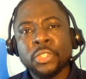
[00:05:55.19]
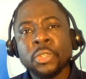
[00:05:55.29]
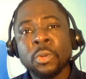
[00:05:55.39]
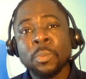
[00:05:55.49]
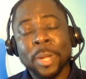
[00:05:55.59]

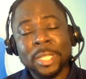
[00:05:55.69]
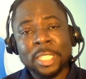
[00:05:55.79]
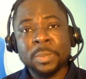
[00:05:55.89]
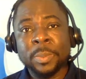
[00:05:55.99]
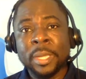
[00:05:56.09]
to
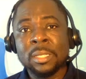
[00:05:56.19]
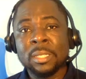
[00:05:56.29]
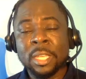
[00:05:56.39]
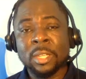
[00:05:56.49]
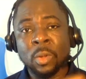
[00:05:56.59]

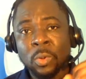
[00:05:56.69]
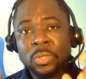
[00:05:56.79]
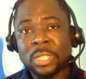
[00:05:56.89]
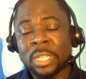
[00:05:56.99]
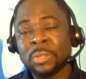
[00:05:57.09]
participate in
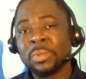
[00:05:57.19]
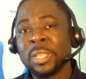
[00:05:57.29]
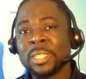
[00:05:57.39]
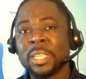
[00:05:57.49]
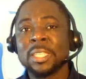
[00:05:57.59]
wholesaling
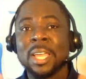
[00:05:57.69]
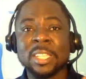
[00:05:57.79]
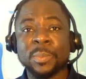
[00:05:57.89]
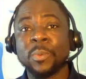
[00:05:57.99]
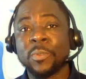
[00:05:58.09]
real estate
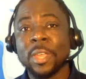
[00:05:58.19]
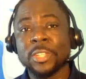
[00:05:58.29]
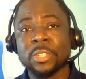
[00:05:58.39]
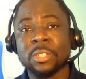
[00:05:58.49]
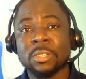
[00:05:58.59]
as a
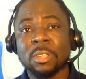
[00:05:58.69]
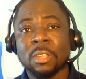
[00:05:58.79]
profession